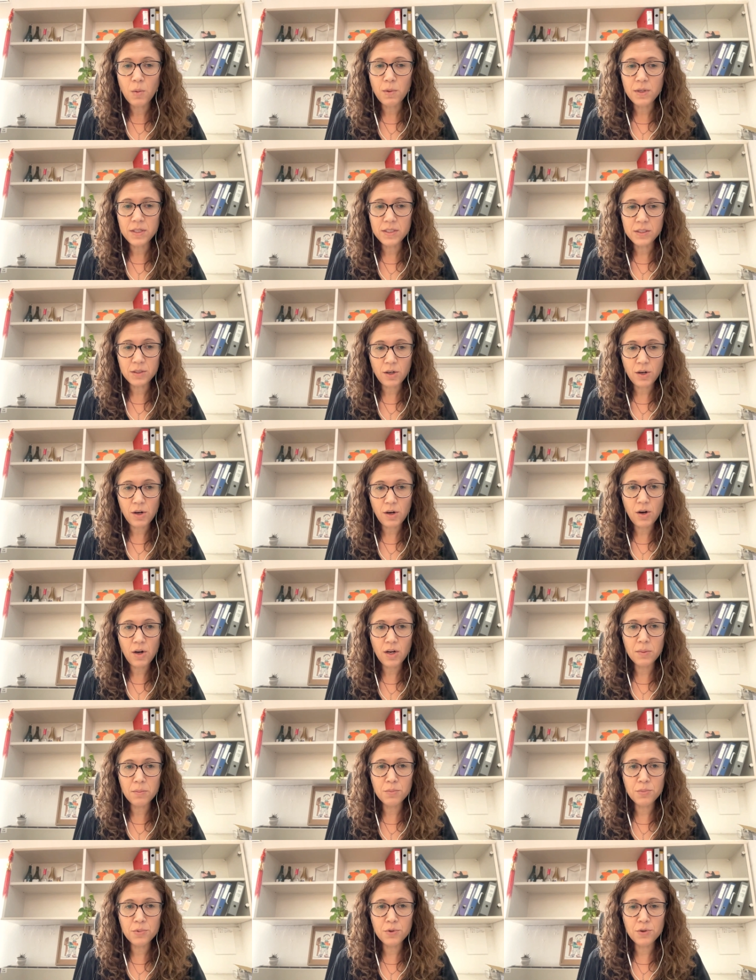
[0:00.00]
We saw
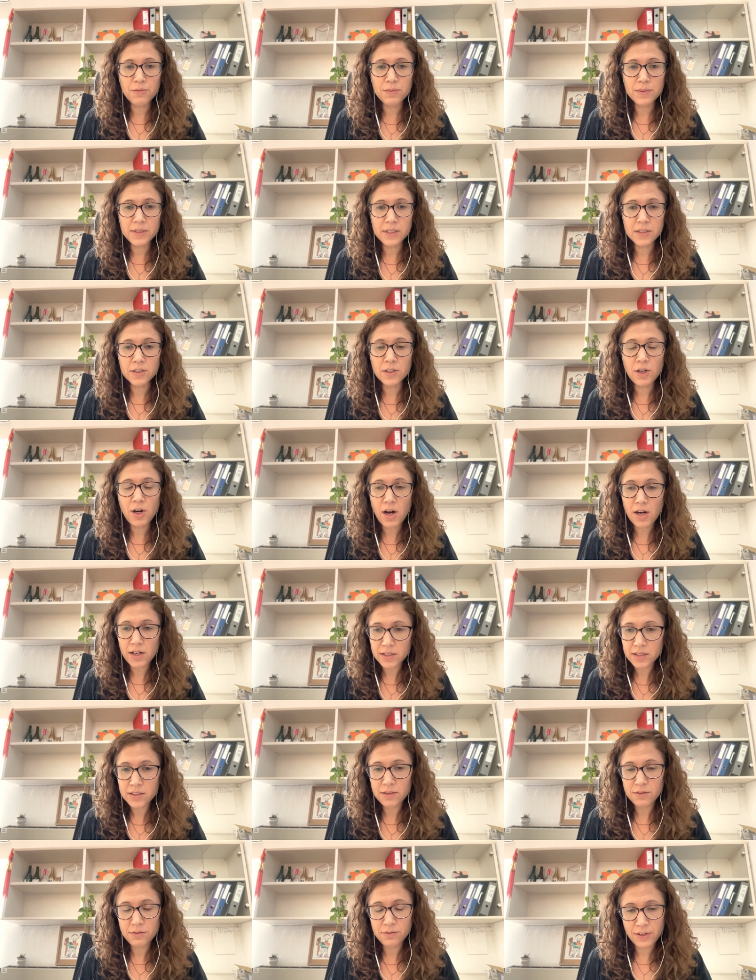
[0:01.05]
improvement in
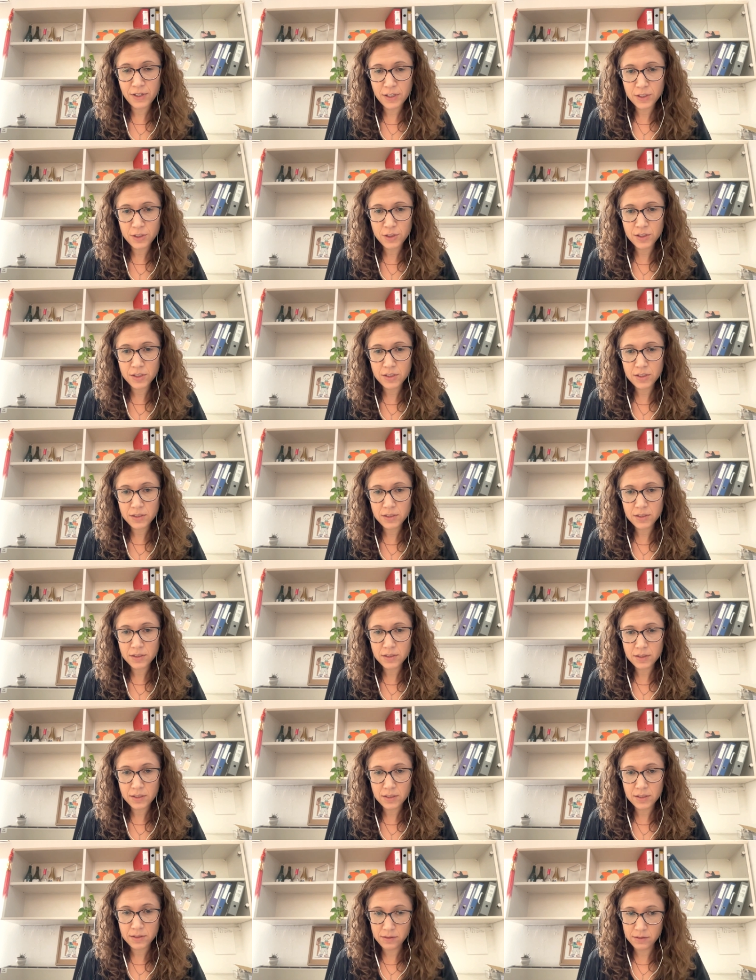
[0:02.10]
cognitive
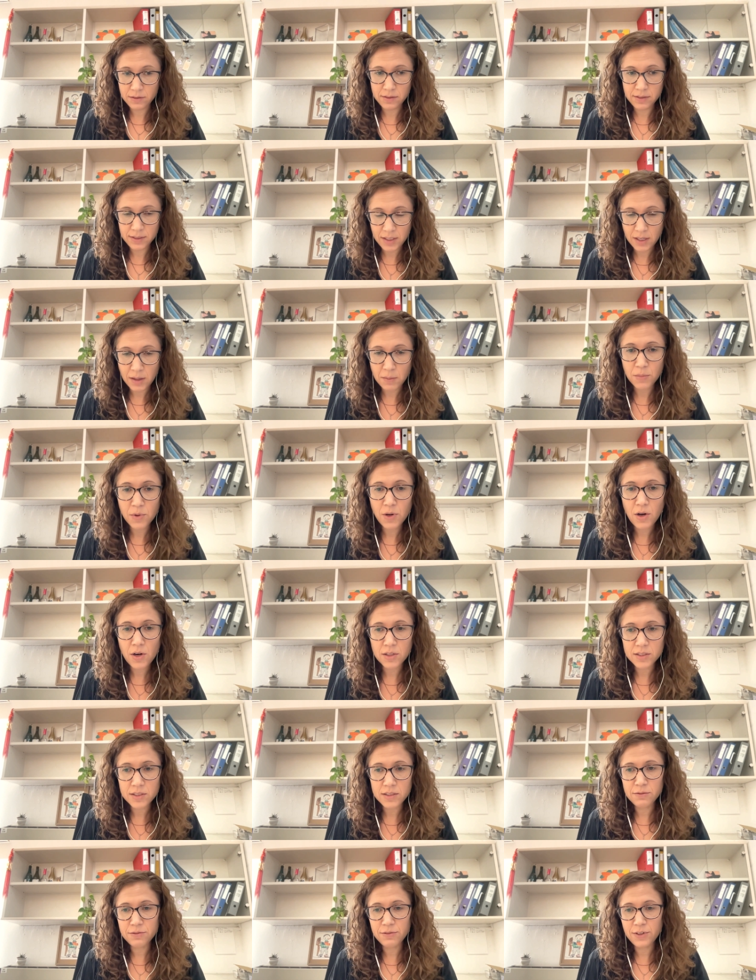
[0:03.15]
functions, in some
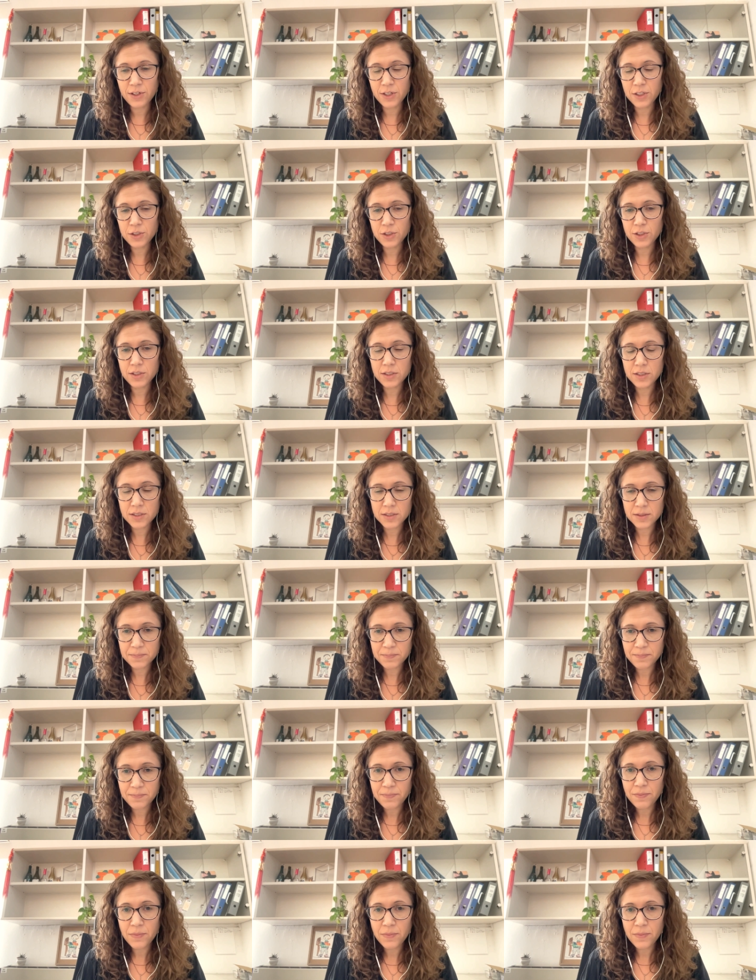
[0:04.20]
cognitive functions,